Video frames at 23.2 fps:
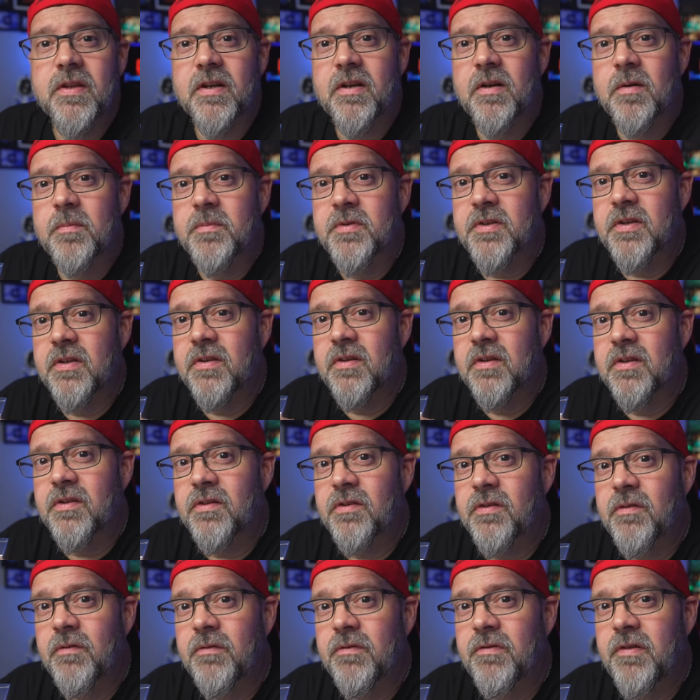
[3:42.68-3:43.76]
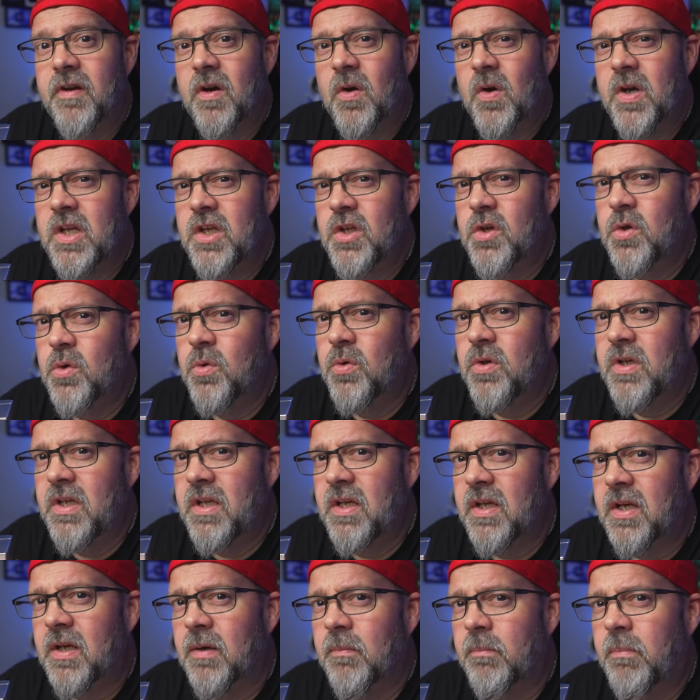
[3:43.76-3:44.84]
that comes in this very
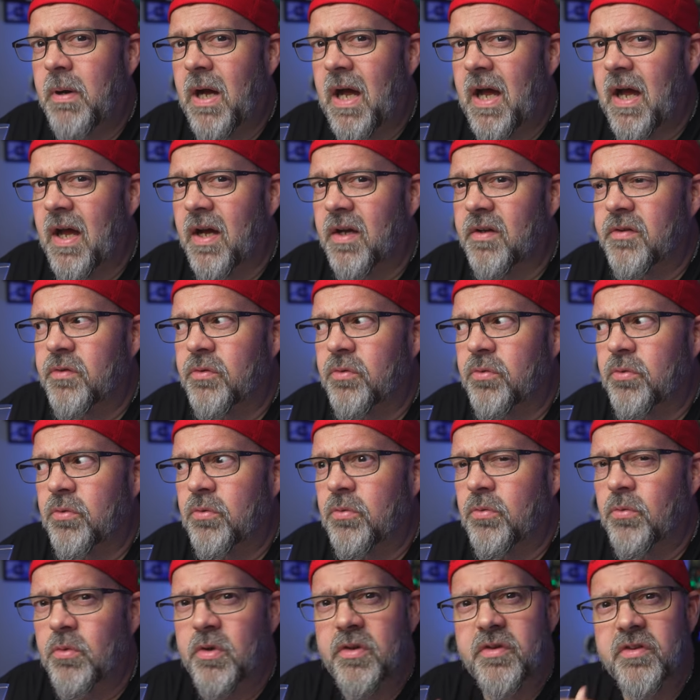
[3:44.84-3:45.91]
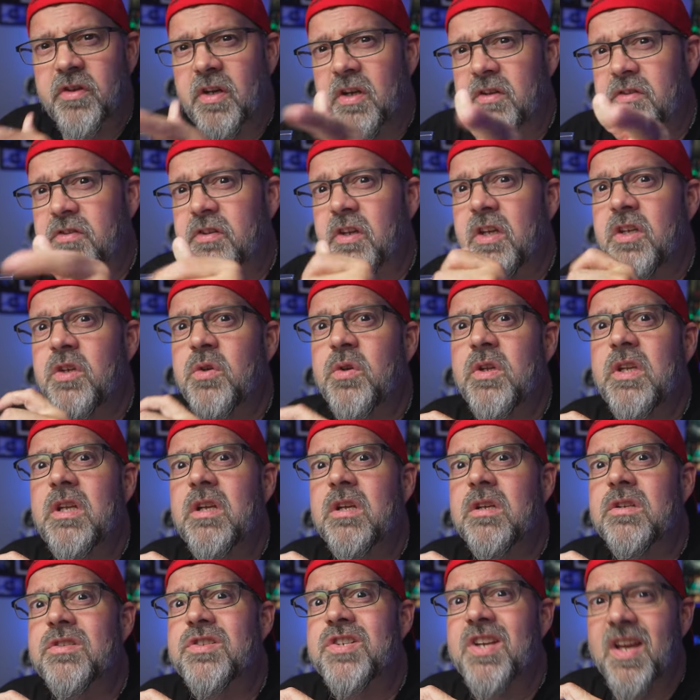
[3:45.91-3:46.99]
unique box. Reason I say
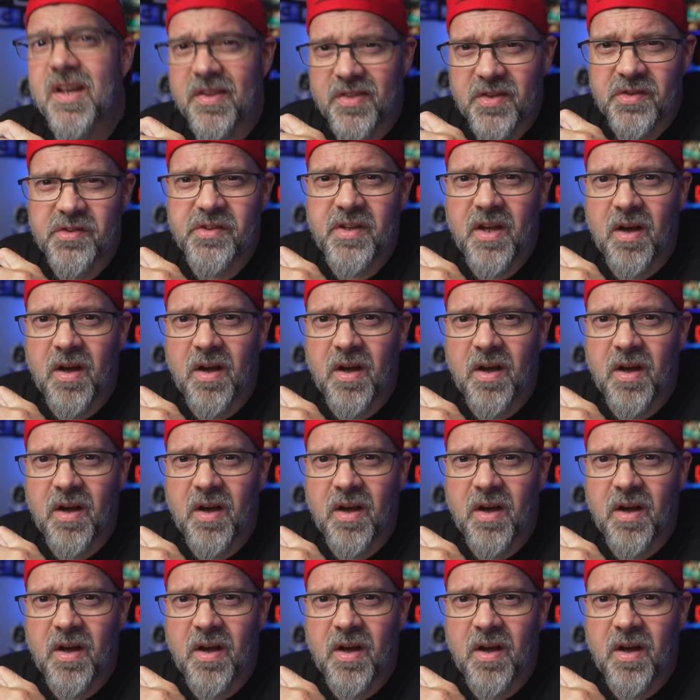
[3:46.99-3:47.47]
unique, check this